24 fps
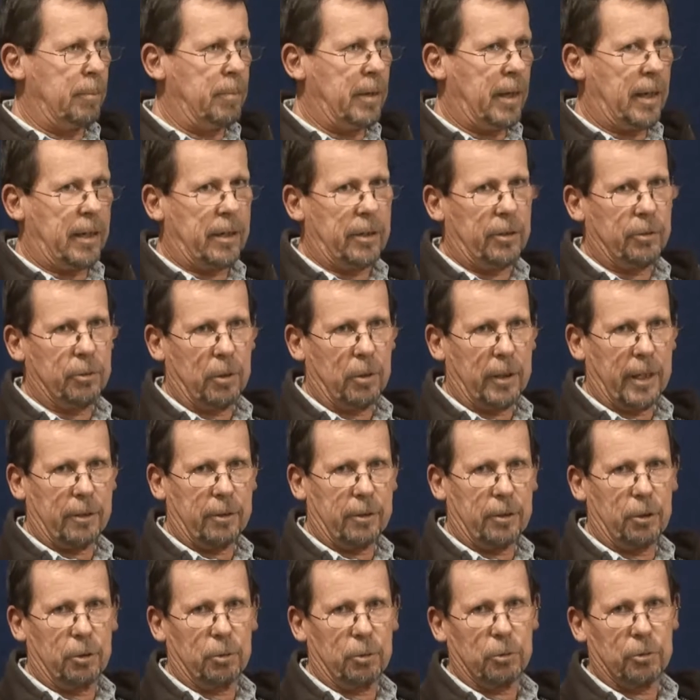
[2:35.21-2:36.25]
birthday
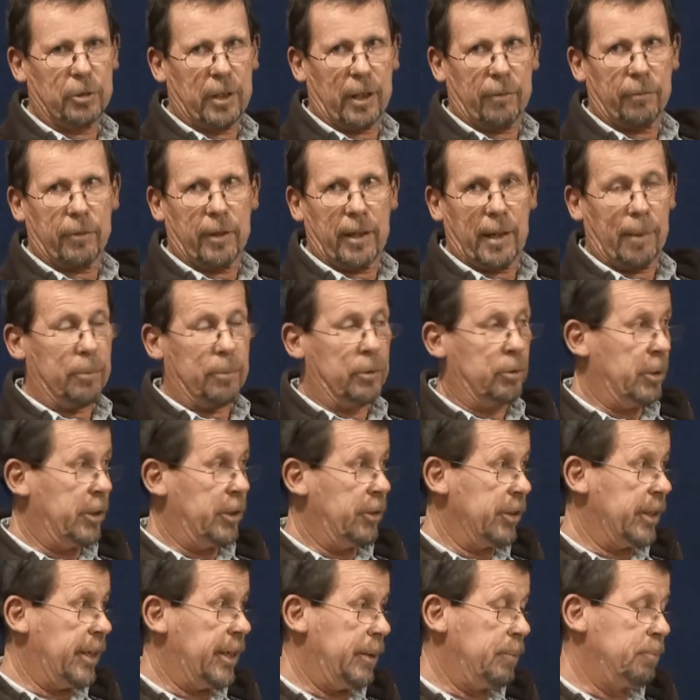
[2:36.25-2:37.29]
parties, all that usual stuff that
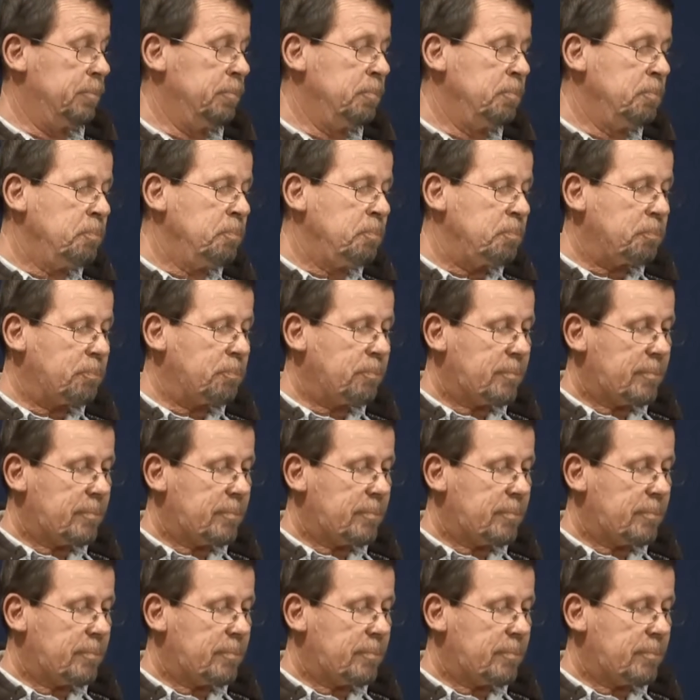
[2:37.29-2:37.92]
happens when you're a kid.